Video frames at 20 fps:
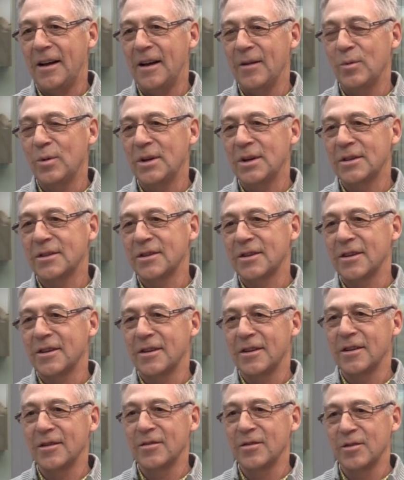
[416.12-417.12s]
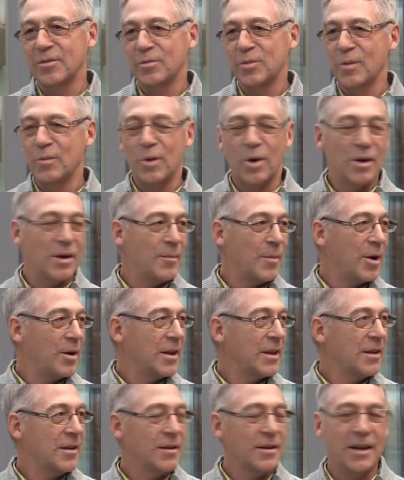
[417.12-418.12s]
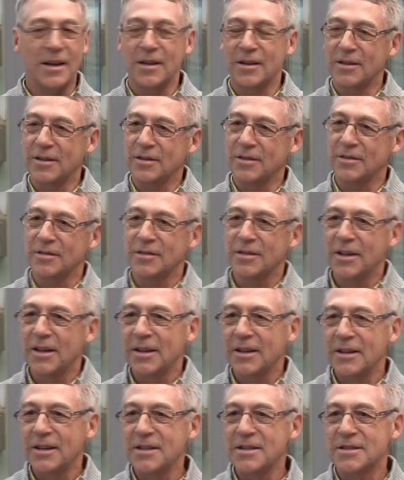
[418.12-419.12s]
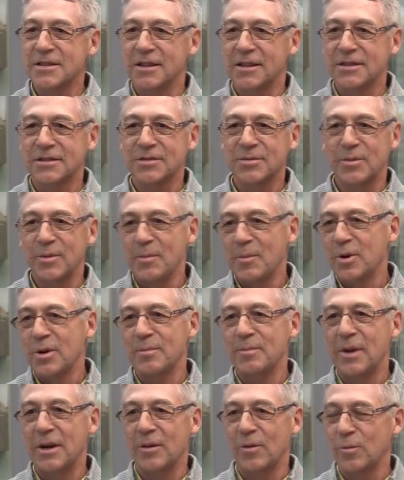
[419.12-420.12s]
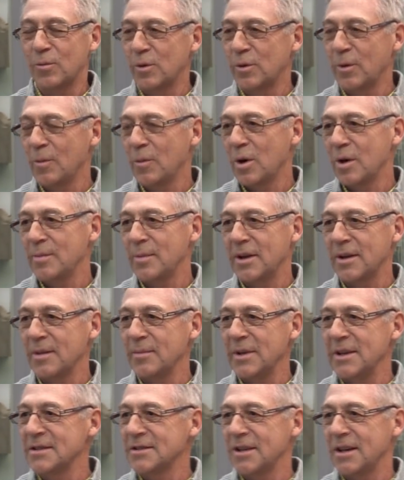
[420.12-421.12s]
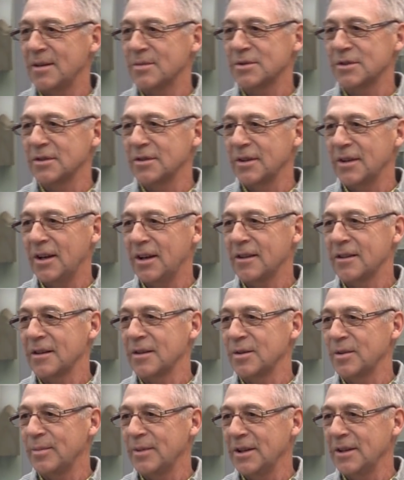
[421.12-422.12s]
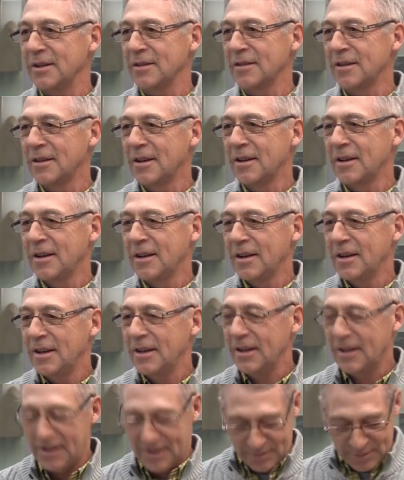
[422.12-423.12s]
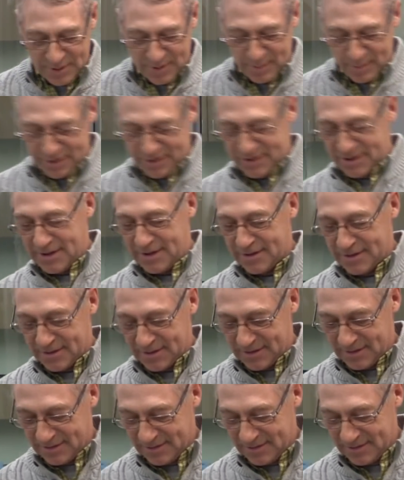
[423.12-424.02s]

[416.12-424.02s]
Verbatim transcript: I want the reward money, like he says, reward money means absolutely nothing to me. And I want to present